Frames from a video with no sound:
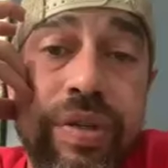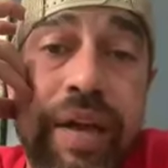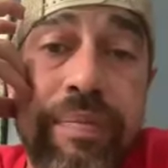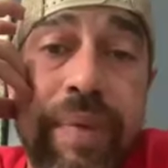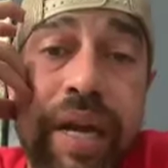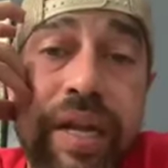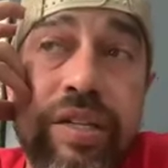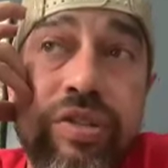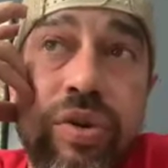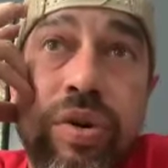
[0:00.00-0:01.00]
Like, body
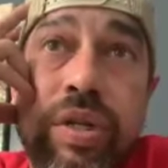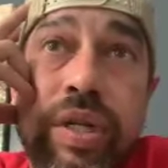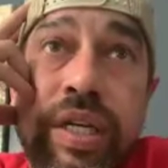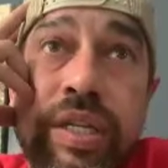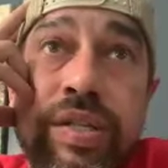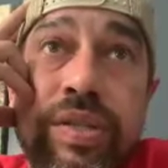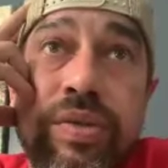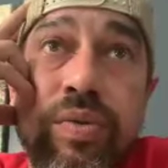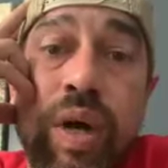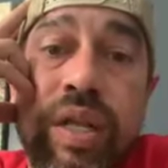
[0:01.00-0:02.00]
control
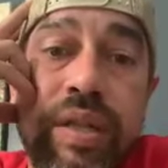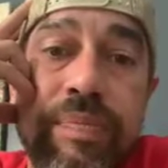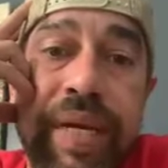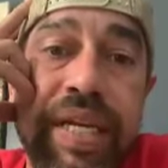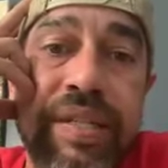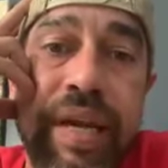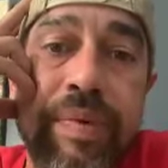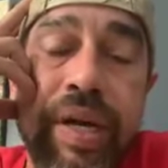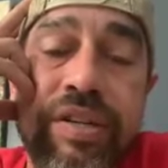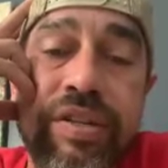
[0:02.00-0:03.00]
is one of the big
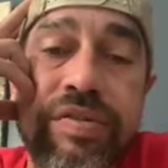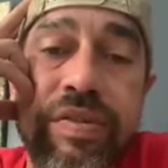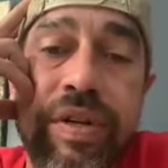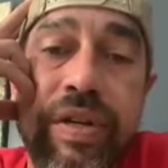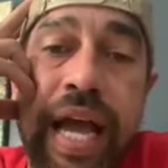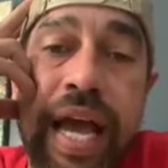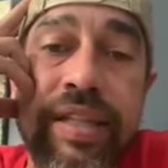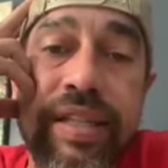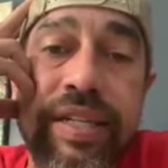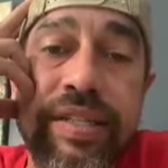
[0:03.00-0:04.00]
separators for
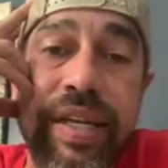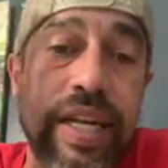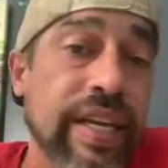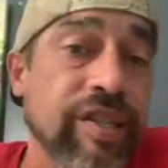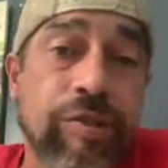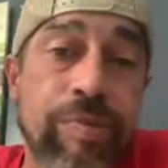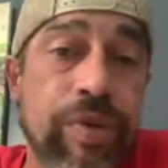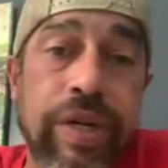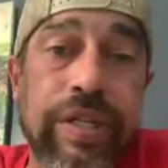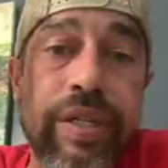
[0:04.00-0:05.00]
athletes in any
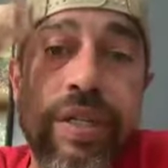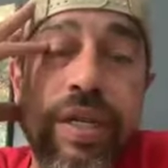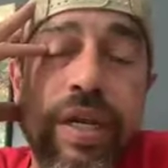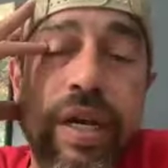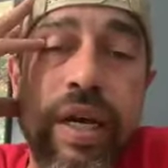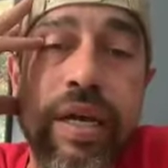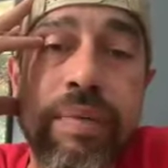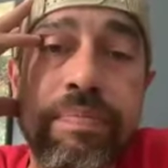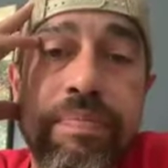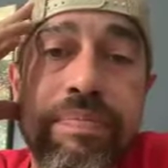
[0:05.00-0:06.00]
sport.
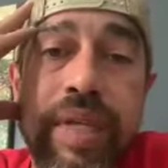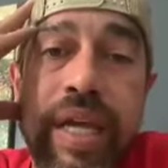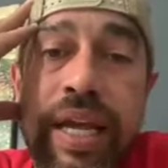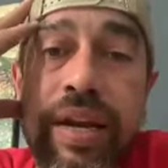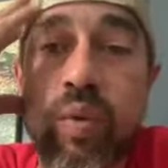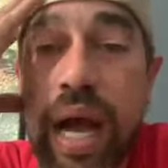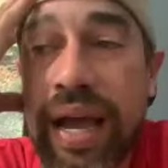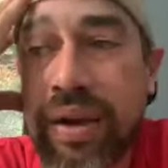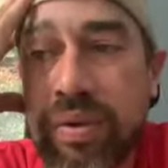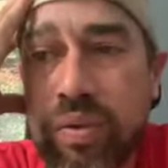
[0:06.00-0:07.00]
And
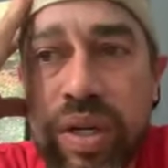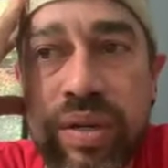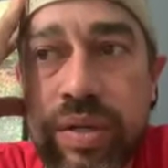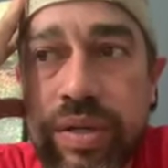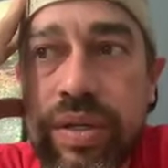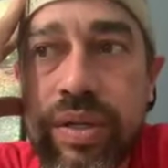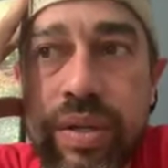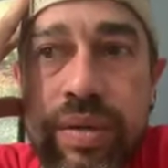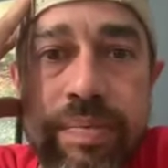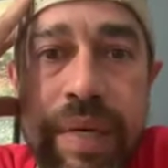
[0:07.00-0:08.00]
why wouldn't
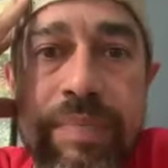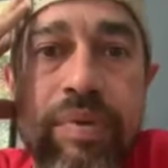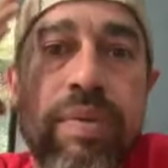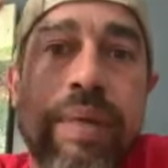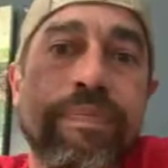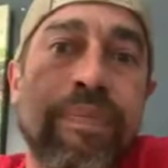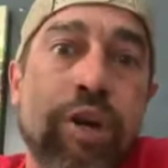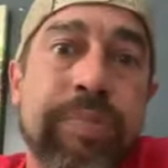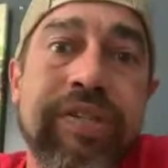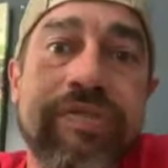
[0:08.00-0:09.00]
people
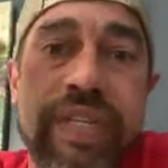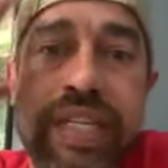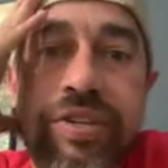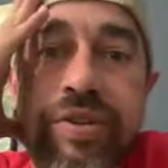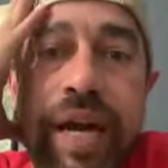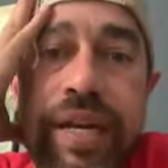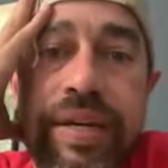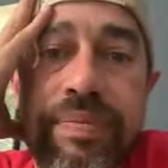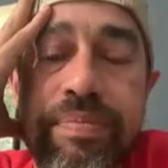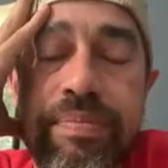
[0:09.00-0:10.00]
purposefully try
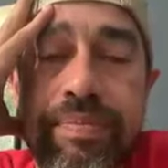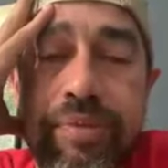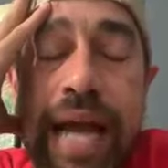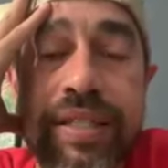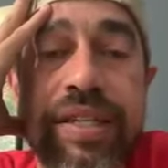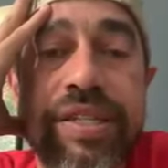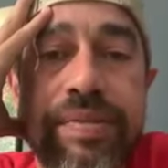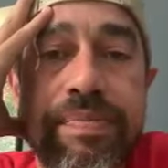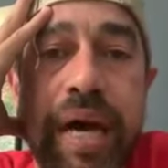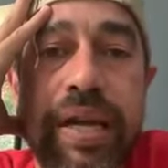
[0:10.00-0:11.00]
to
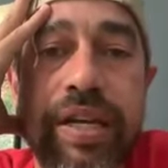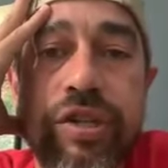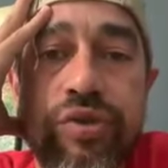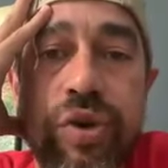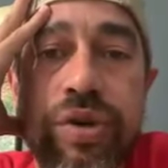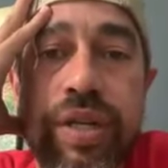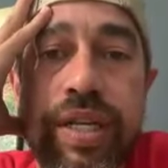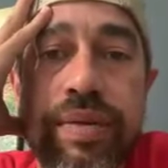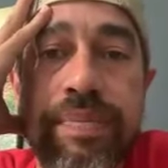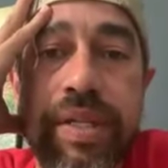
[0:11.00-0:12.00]
practice body control
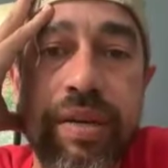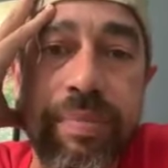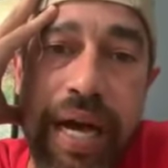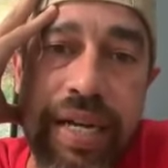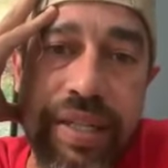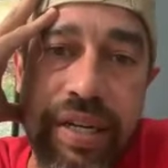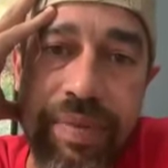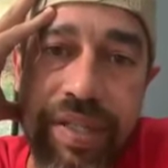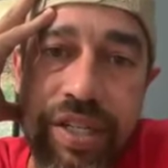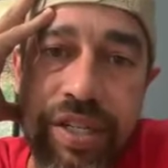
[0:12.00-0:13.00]
and putting their bodies into
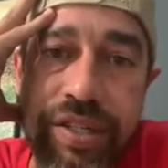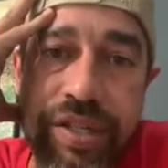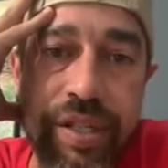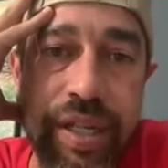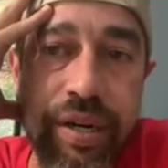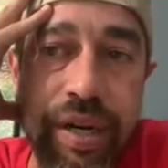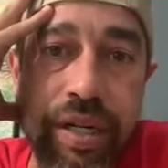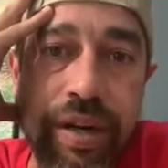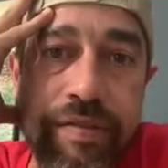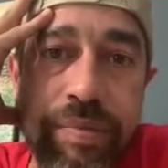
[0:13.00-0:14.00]
positions that are
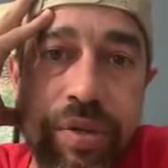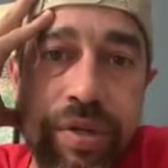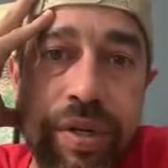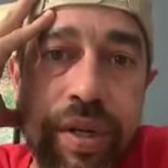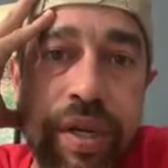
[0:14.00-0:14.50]
uncomfortable?